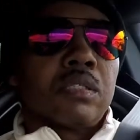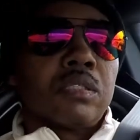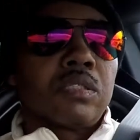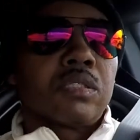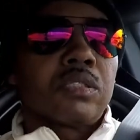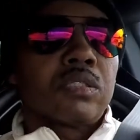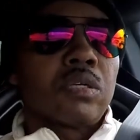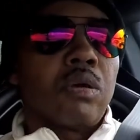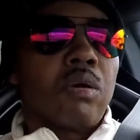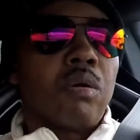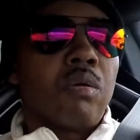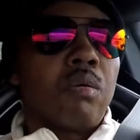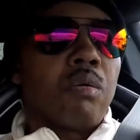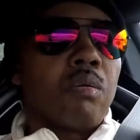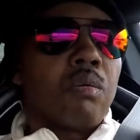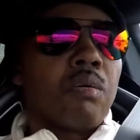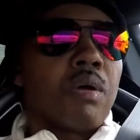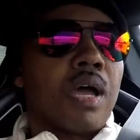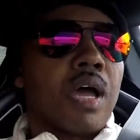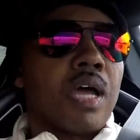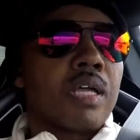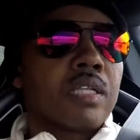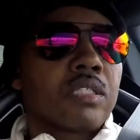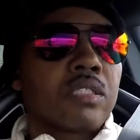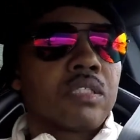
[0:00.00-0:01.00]
So
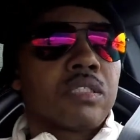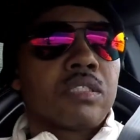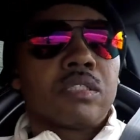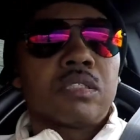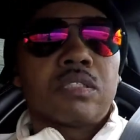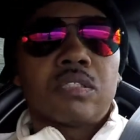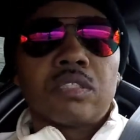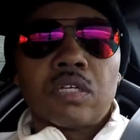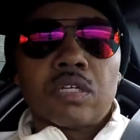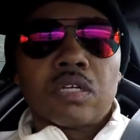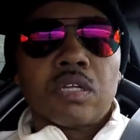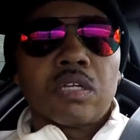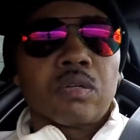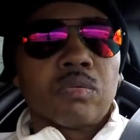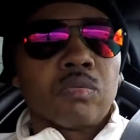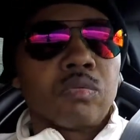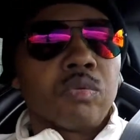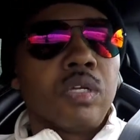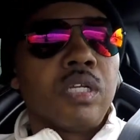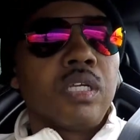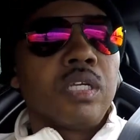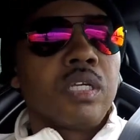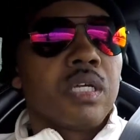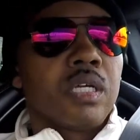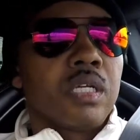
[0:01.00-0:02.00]
I took a
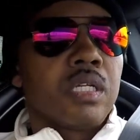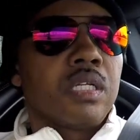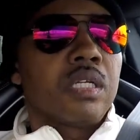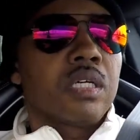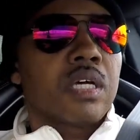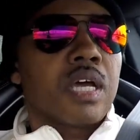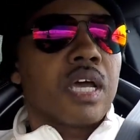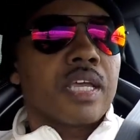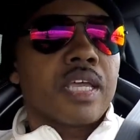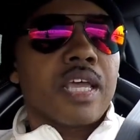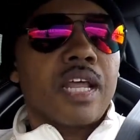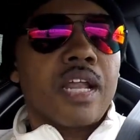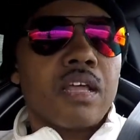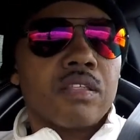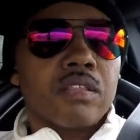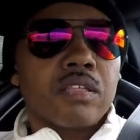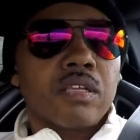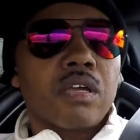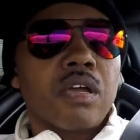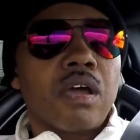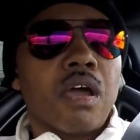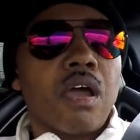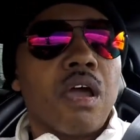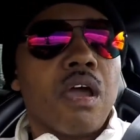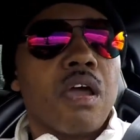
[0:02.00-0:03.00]
really good look. I got out
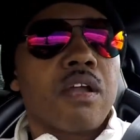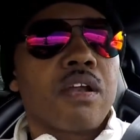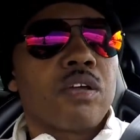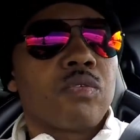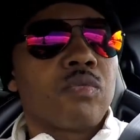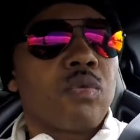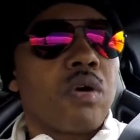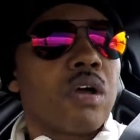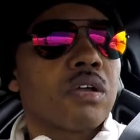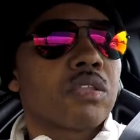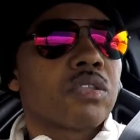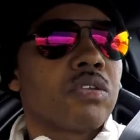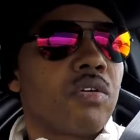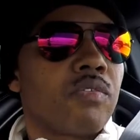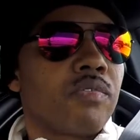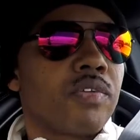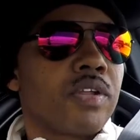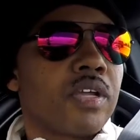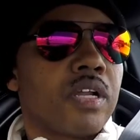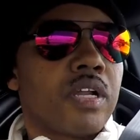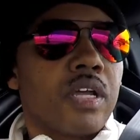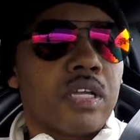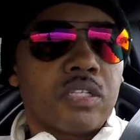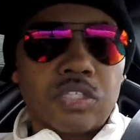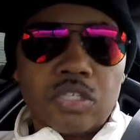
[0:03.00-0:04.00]
the car and I walked over
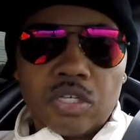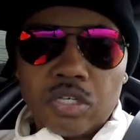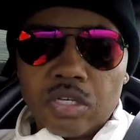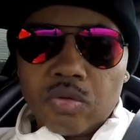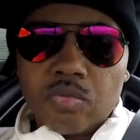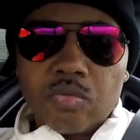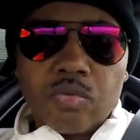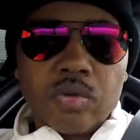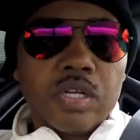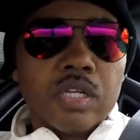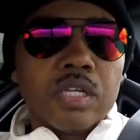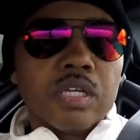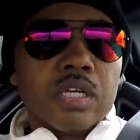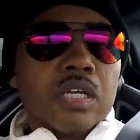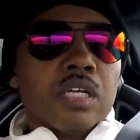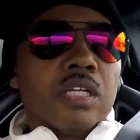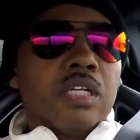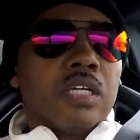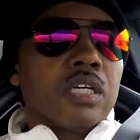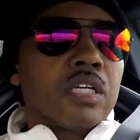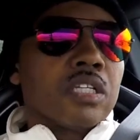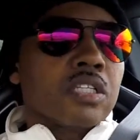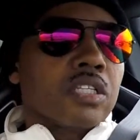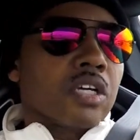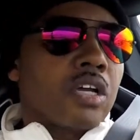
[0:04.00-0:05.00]
there and I took a really good
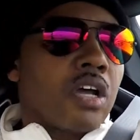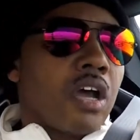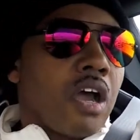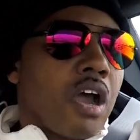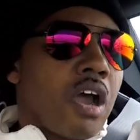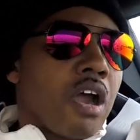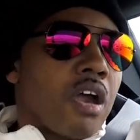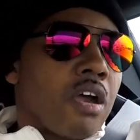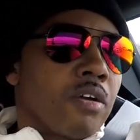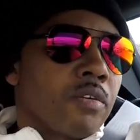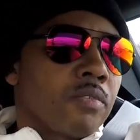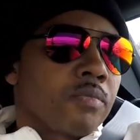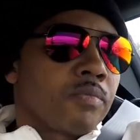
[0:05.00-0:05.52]
look at the car